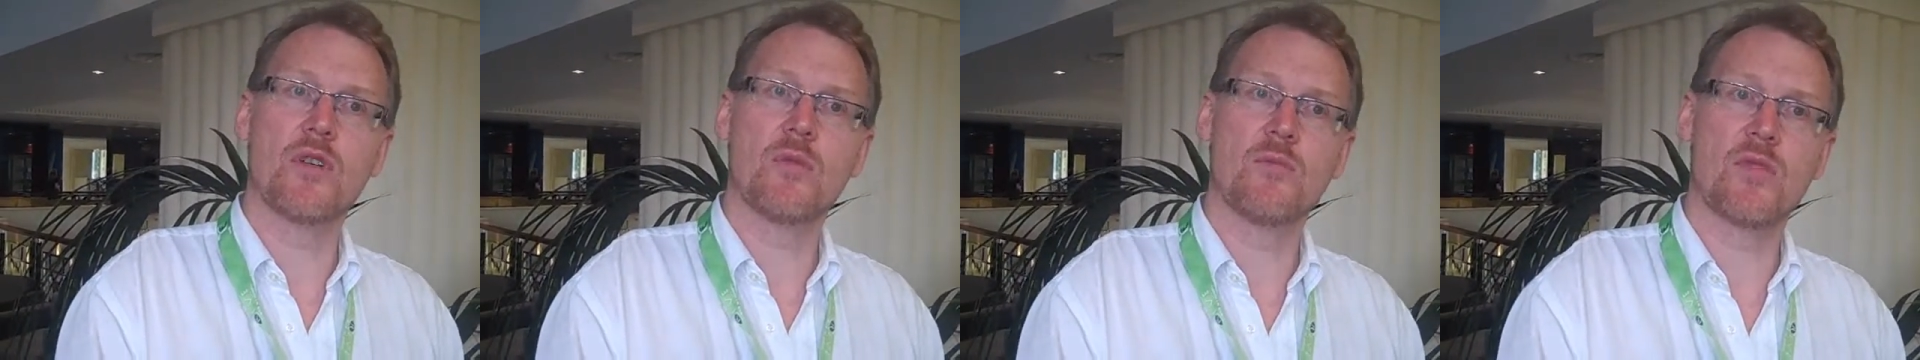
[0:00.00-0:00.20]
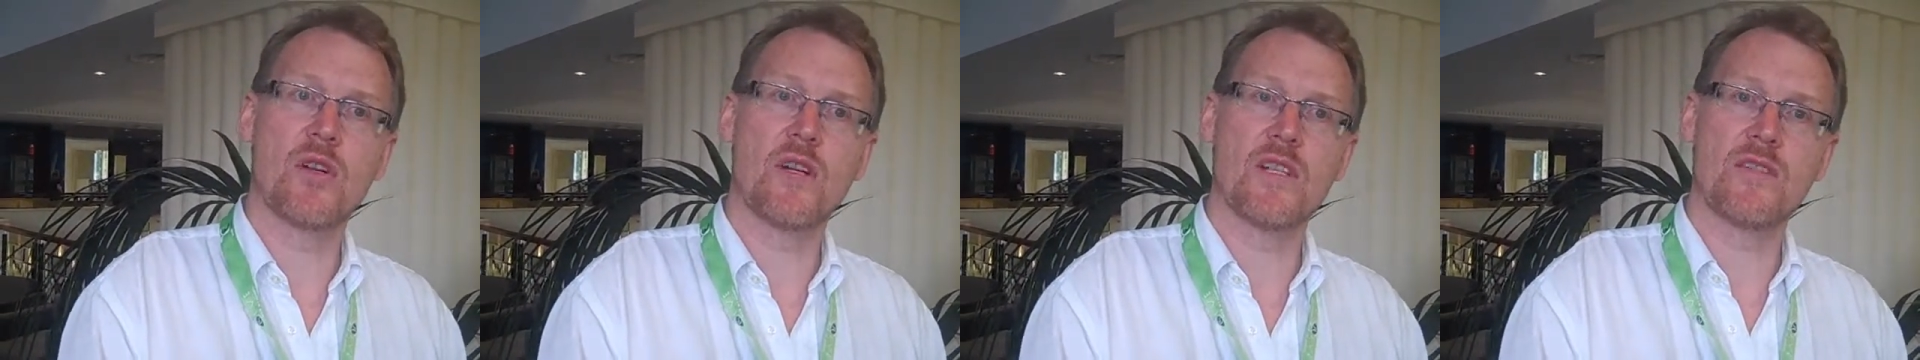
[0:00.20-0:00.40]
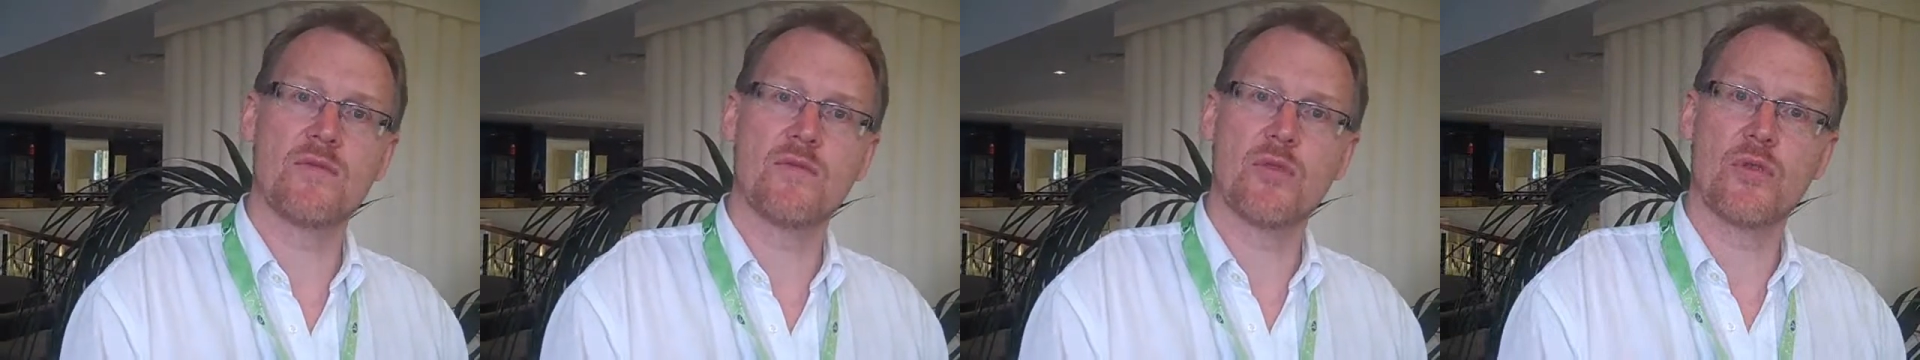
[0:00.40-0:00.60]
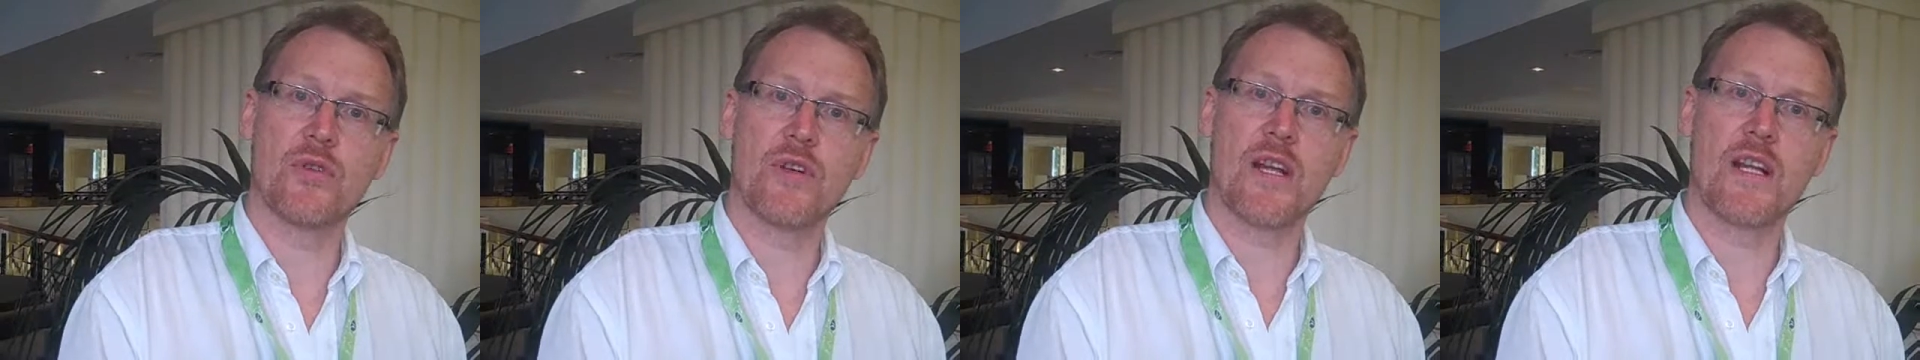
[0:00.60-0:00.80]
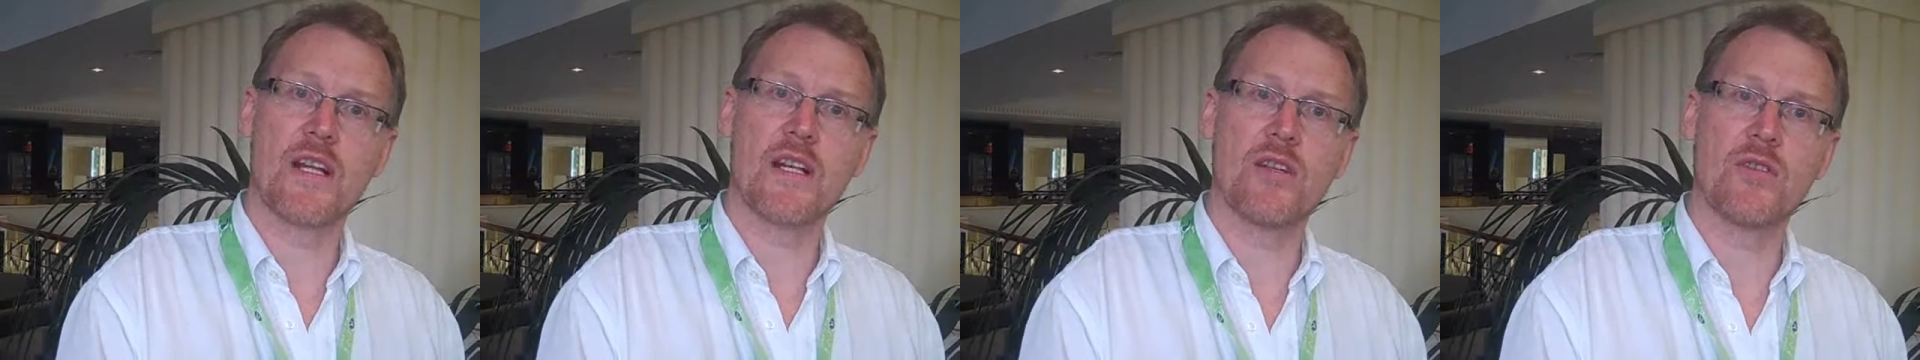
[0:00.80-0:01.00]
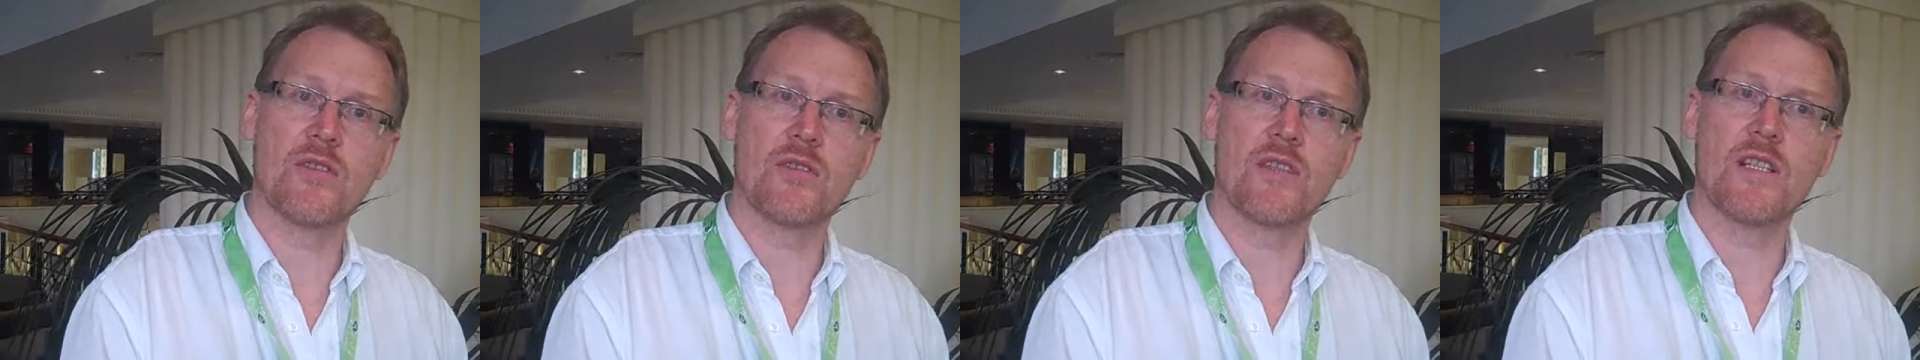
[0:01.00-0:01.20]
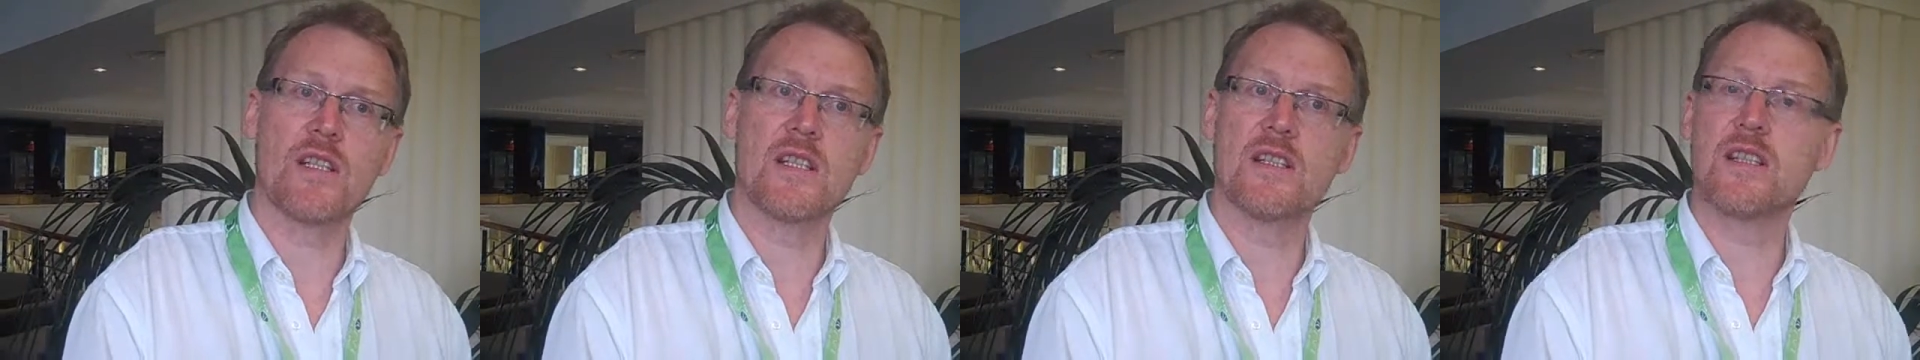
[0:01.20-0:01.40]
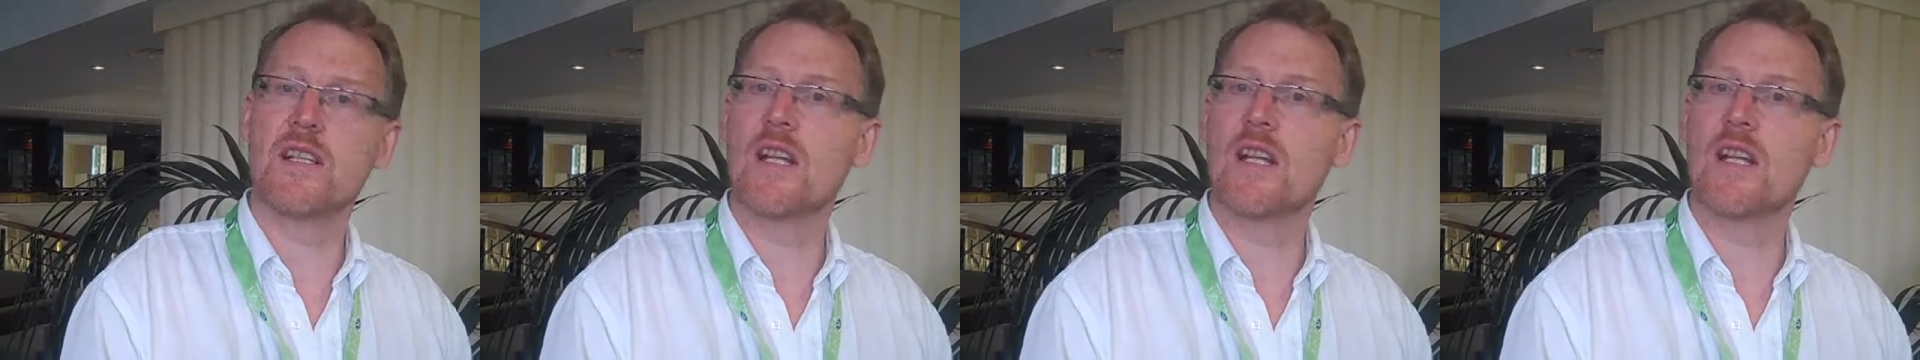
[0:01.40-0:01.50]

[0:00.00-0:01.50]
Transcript: a price for organic cotton is,